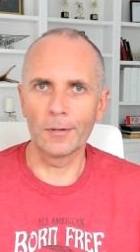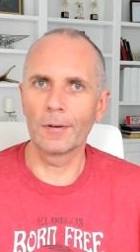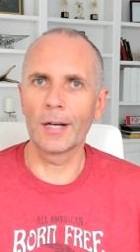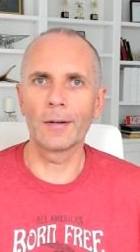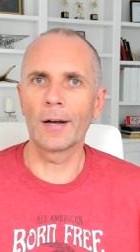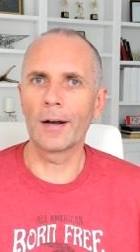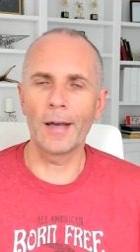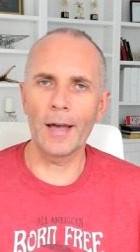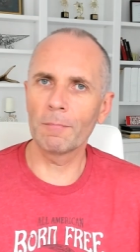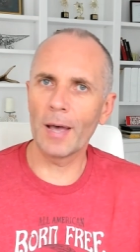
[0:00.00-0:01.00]
I
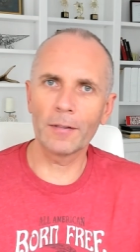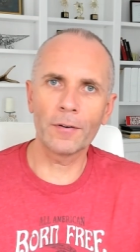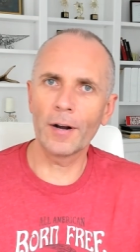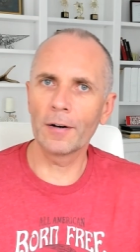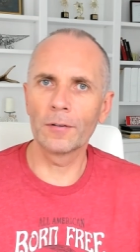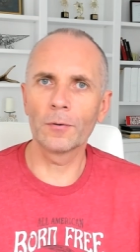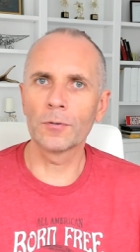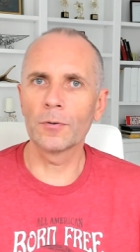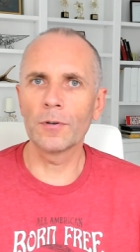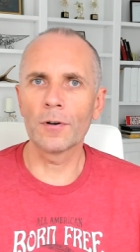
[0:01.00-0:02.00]
had bad credit those
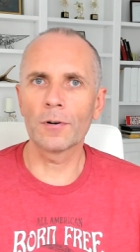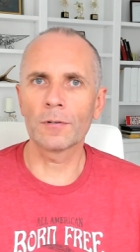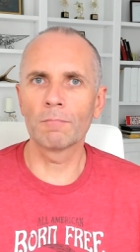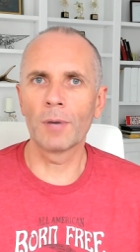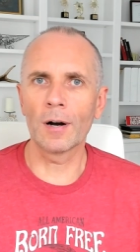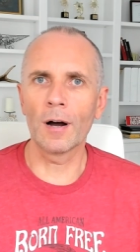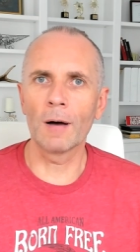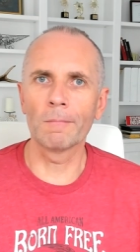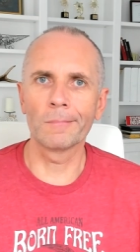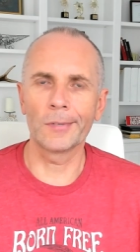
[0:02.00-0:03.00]
2 years,
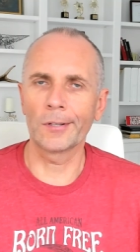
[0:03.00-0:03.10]
but